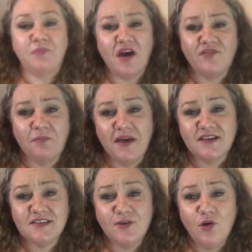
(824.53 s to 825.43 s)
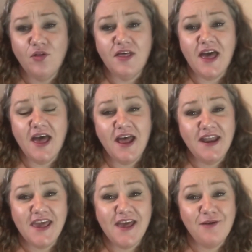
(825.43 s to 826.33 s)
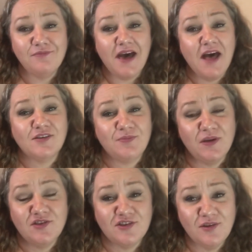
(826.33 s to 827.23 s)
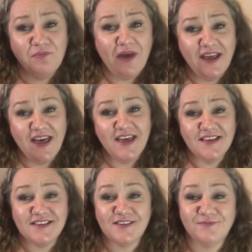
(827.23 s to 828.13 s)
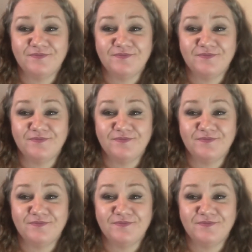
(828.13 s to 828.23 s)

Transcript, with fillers: of a mixed haul, and I'll speak to you soon. Bye, guys.